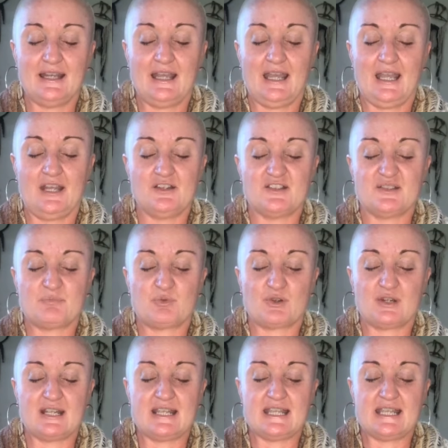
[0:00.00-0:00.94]
And just
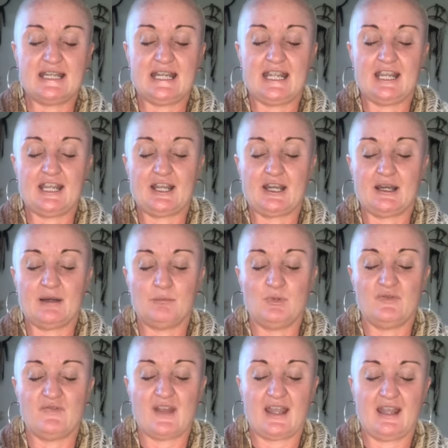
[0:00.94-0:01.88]
breathe in here,
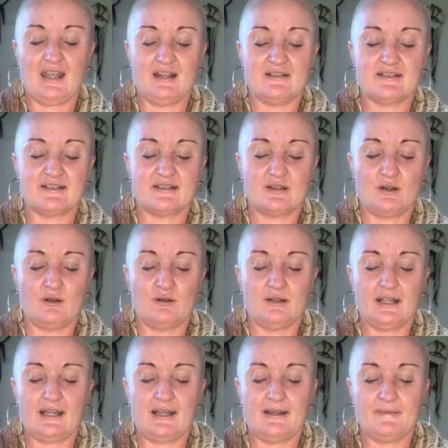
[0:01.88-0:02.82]
move the hands
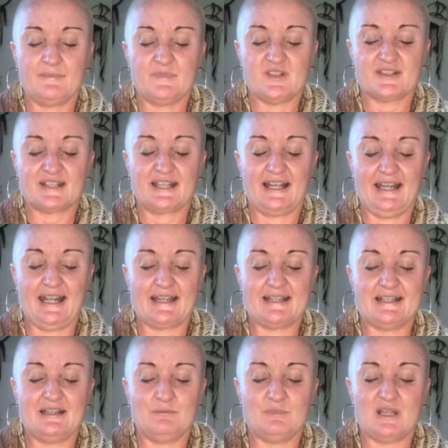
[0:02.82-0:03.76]
slowly, and just connect
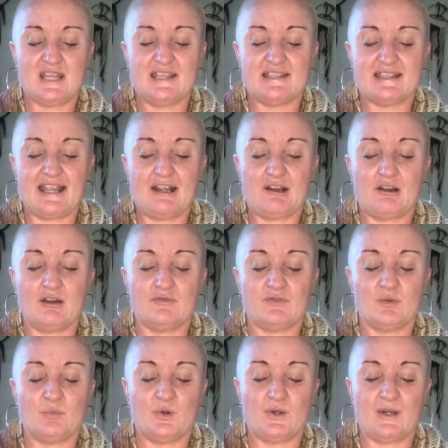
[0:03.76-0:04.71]
in with this area of
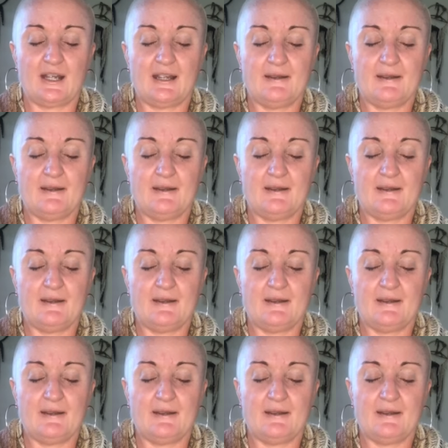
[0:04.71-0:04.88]
the body.